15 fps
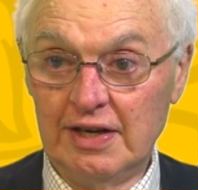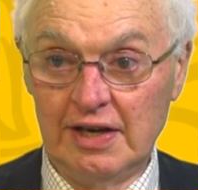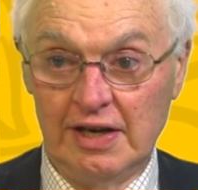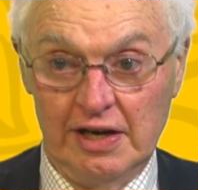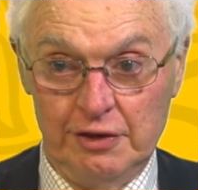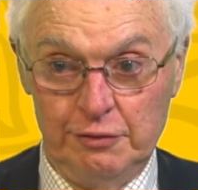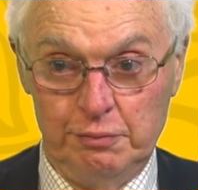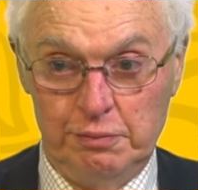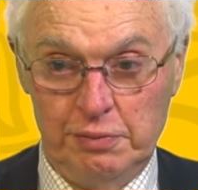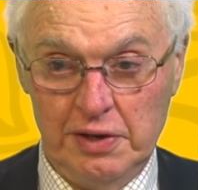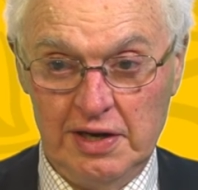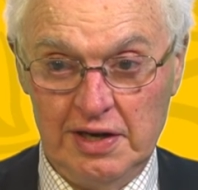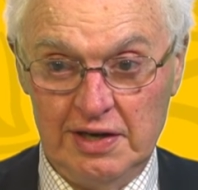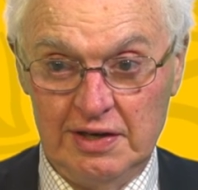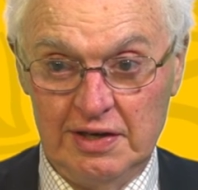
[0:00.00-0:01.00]
had
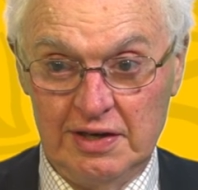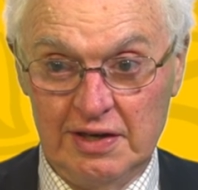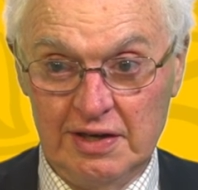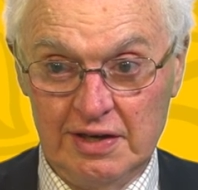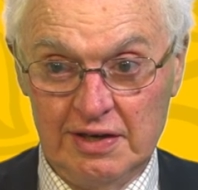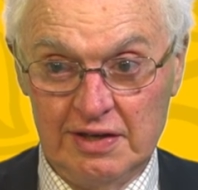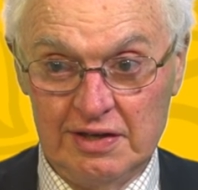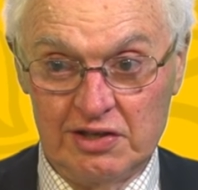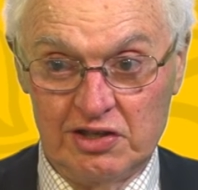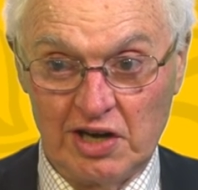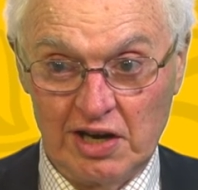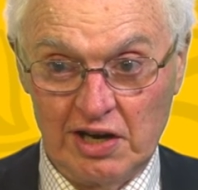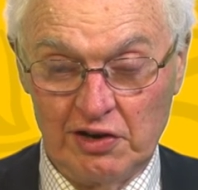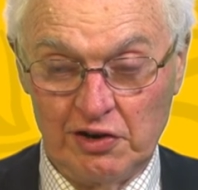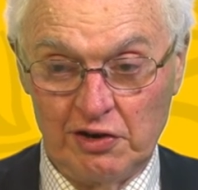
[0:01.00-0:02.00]
been
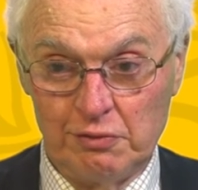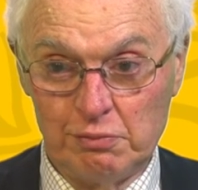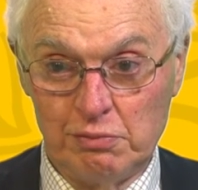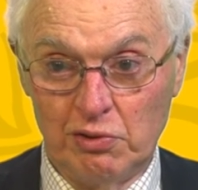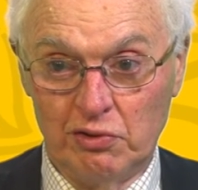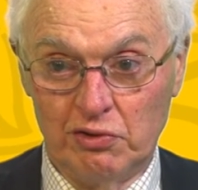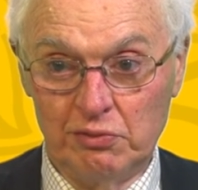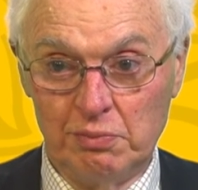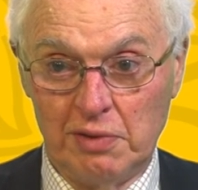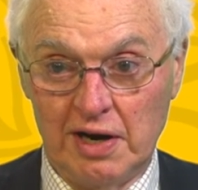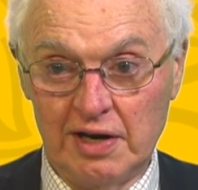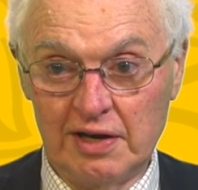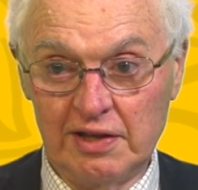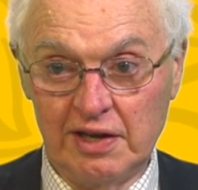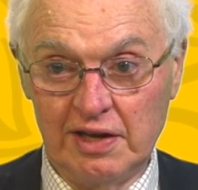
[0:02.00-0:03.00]
taken on board
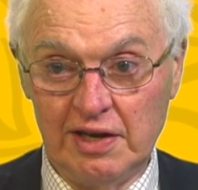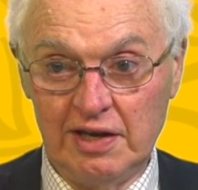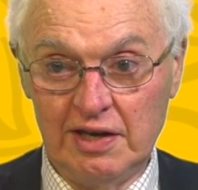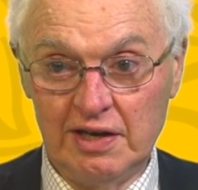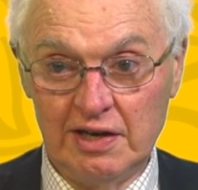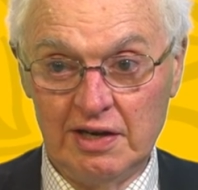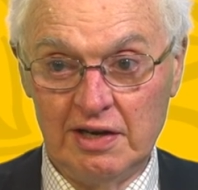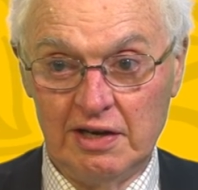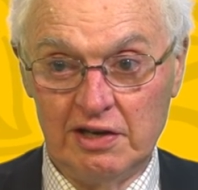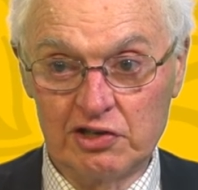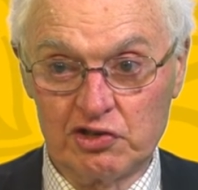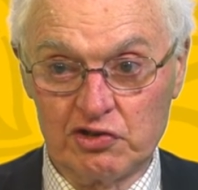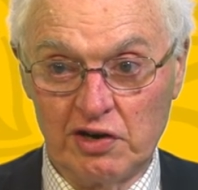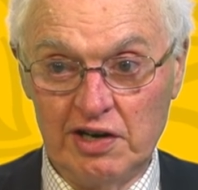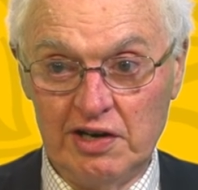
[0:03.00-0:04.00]
by the
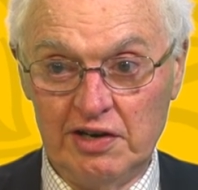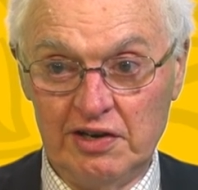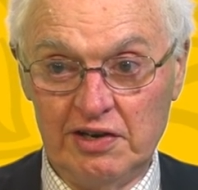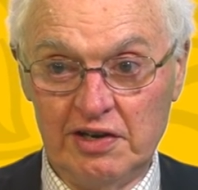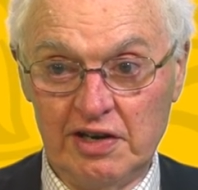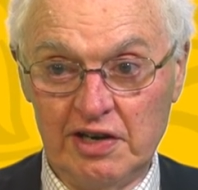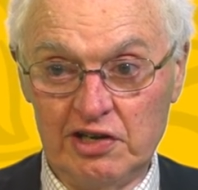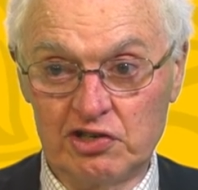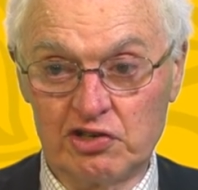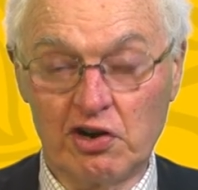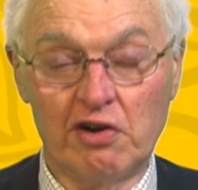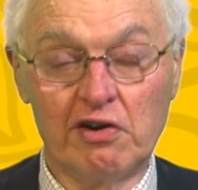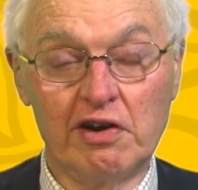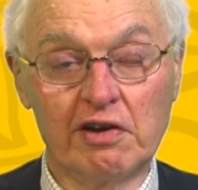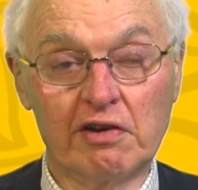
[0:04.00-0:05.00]
Australian
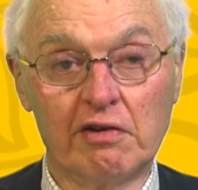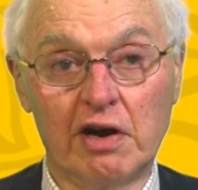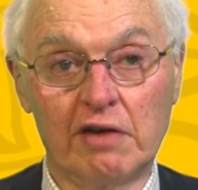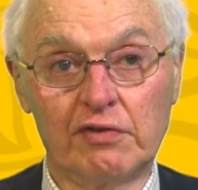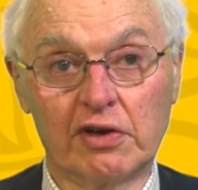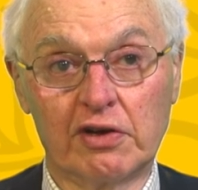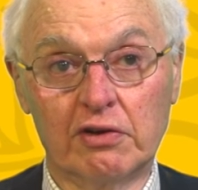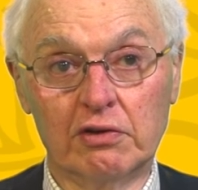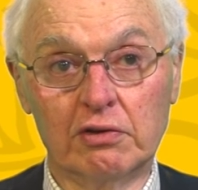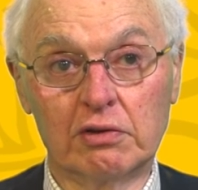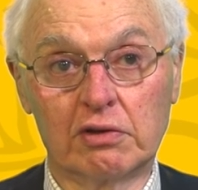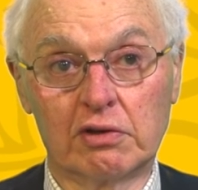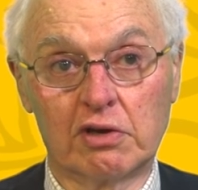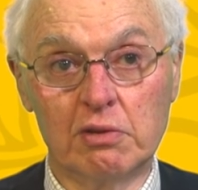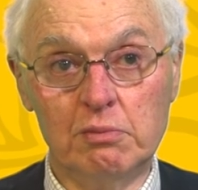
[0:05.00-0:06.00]
historiographical
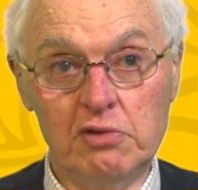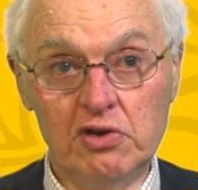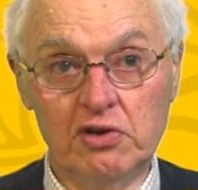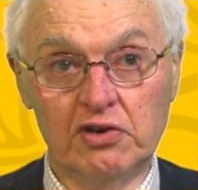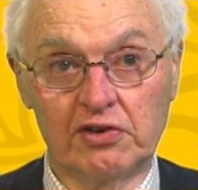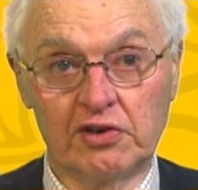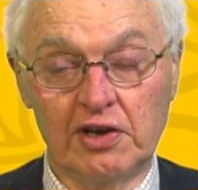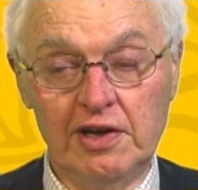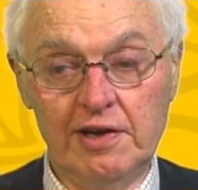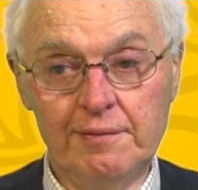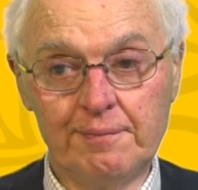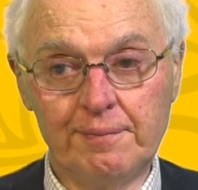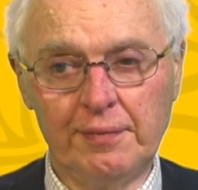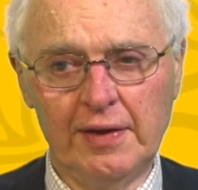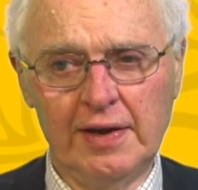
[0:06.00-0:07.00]
community,
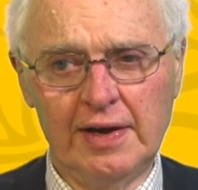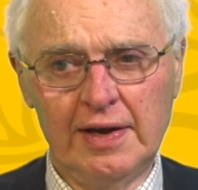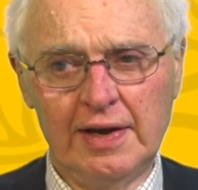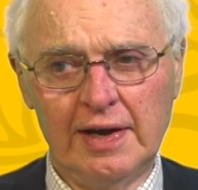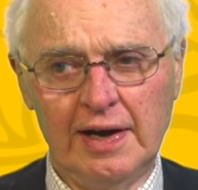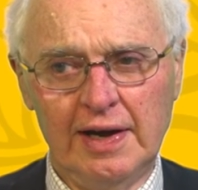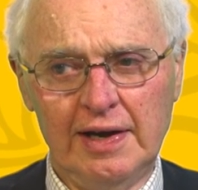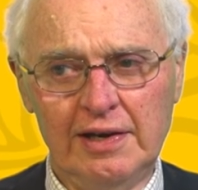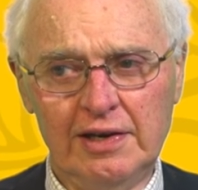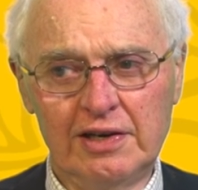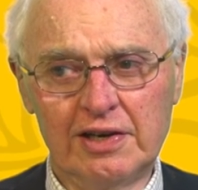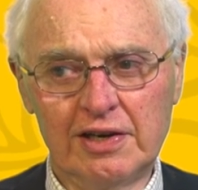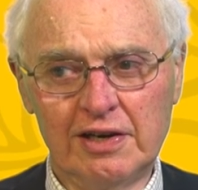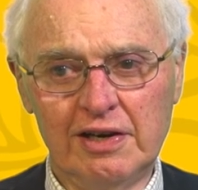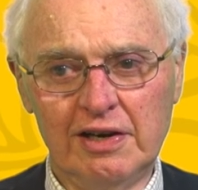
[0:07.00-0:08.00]

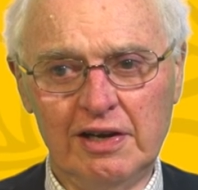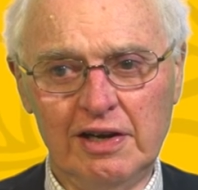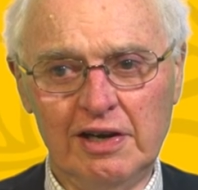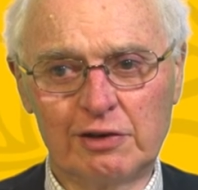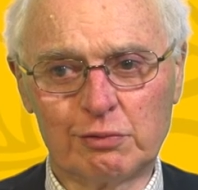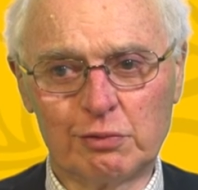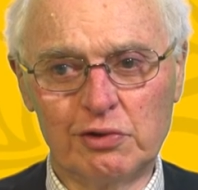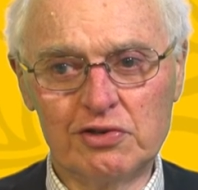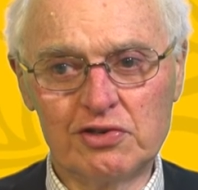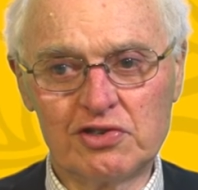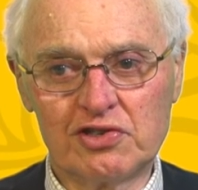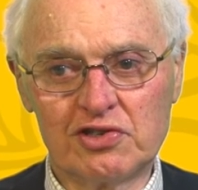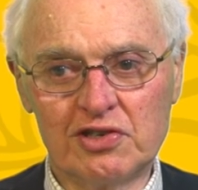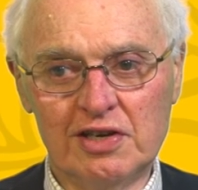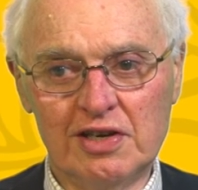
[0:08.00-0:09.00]
and it
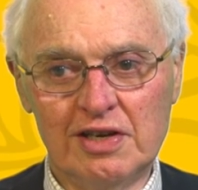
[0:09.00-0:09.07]
was